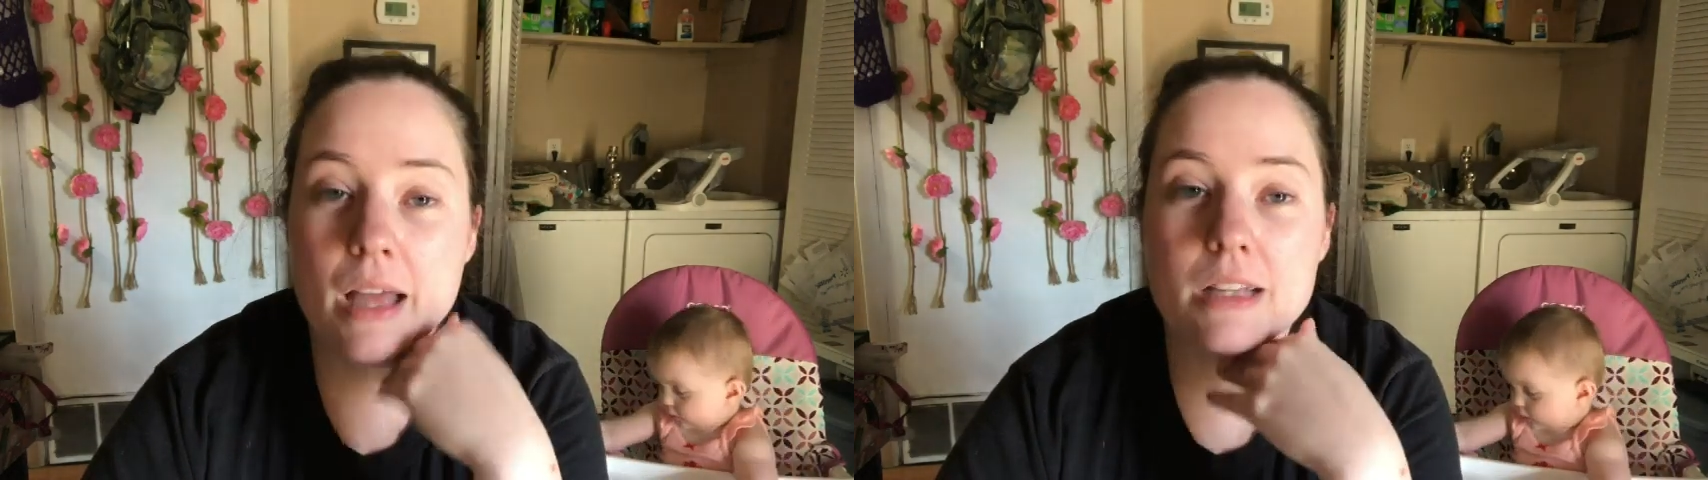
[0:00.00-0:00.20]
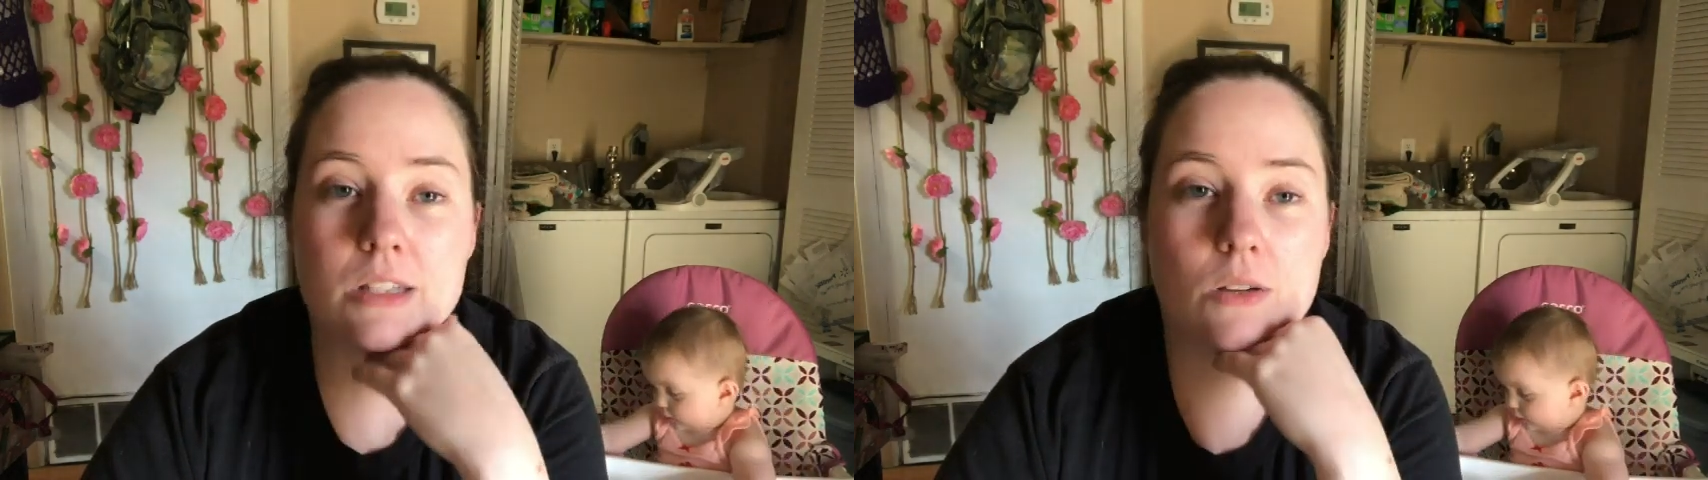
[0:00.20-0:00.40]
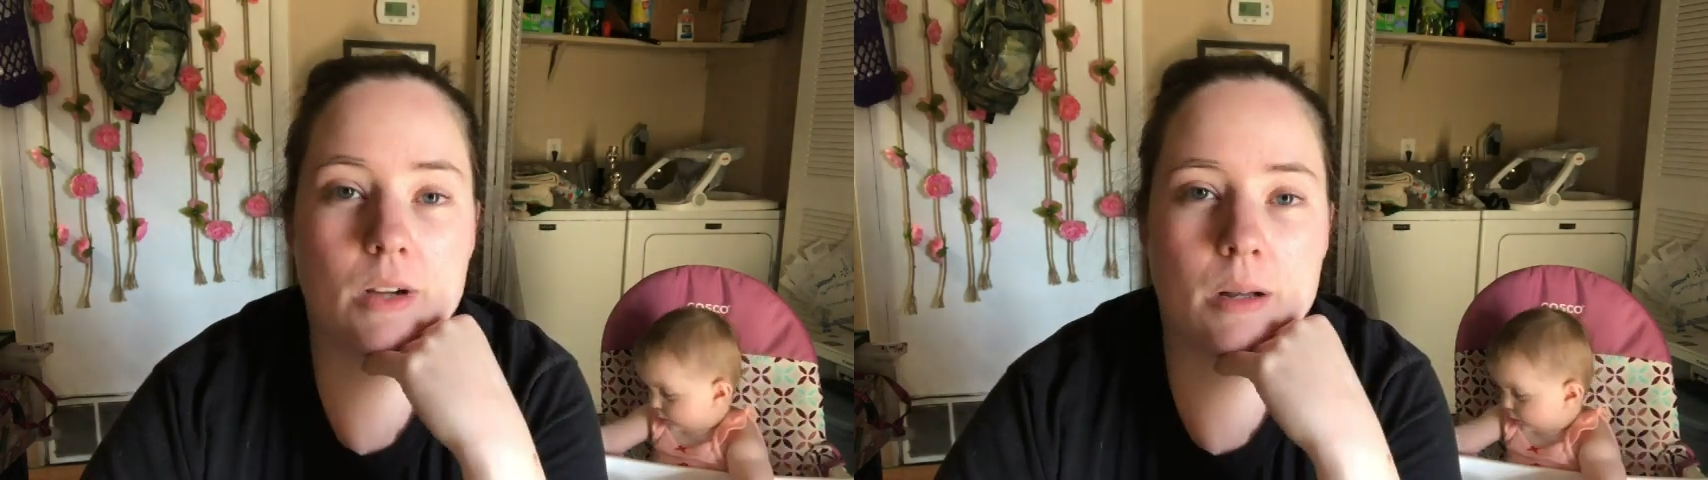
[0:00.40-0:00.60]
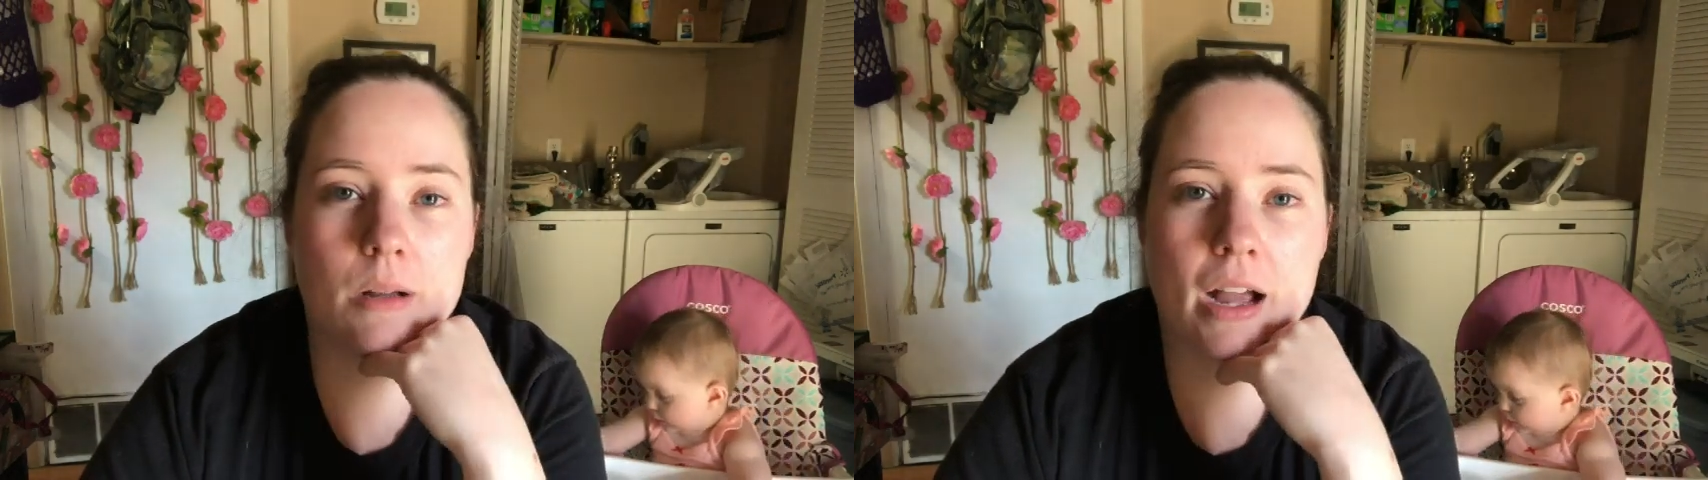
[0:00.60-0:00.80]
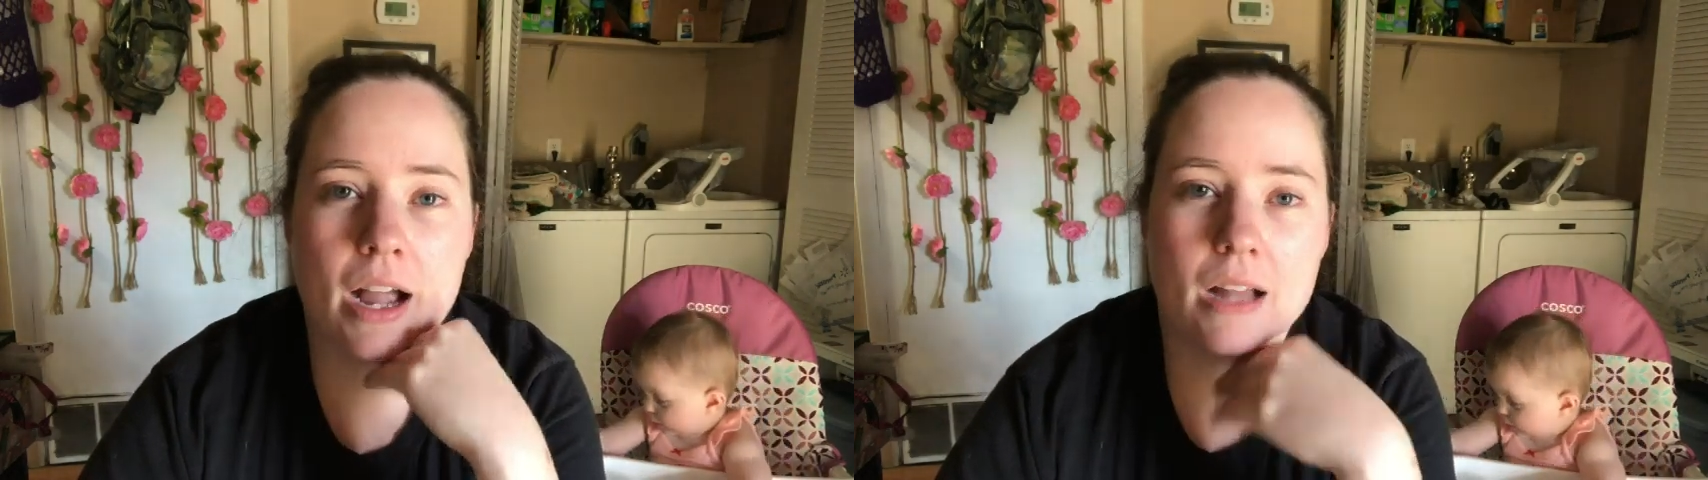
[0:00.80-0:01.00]
So uh,
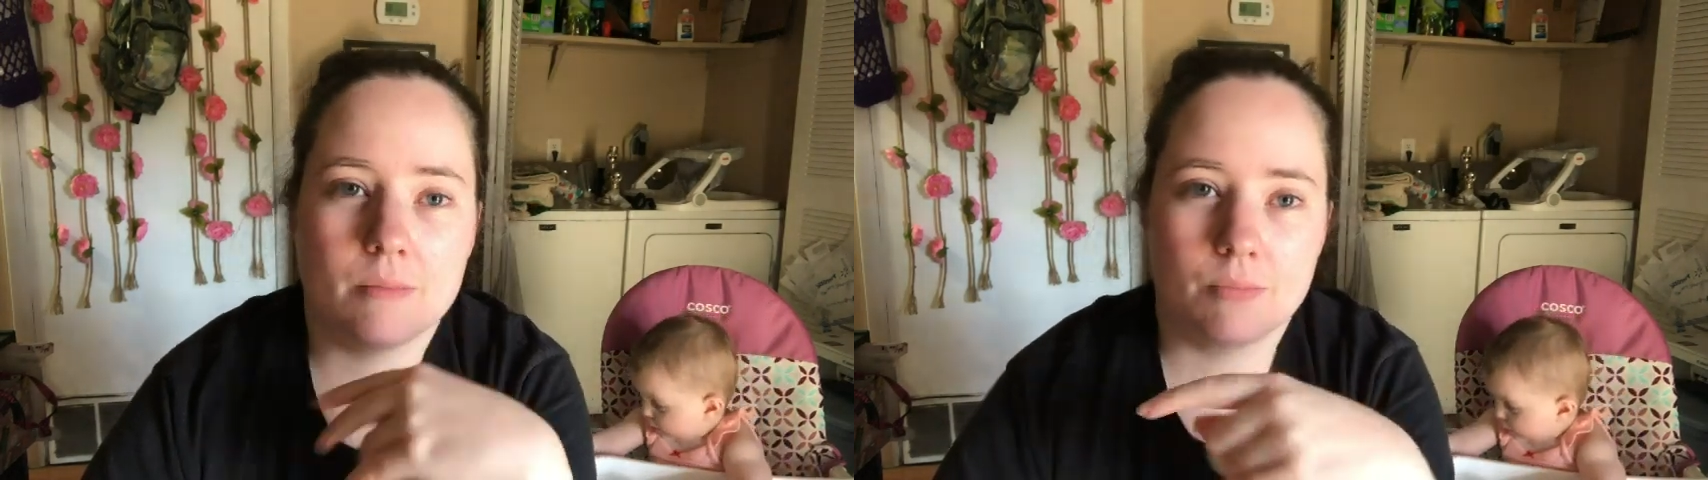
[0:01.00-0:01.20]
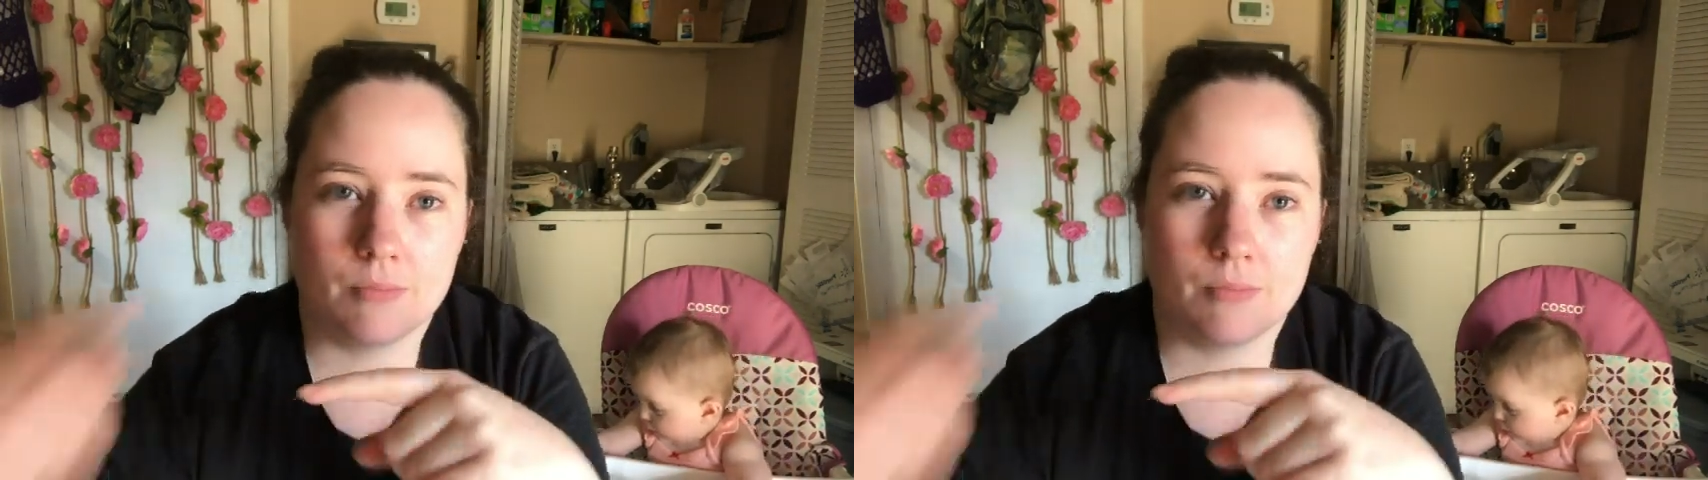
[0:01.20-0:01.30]
I got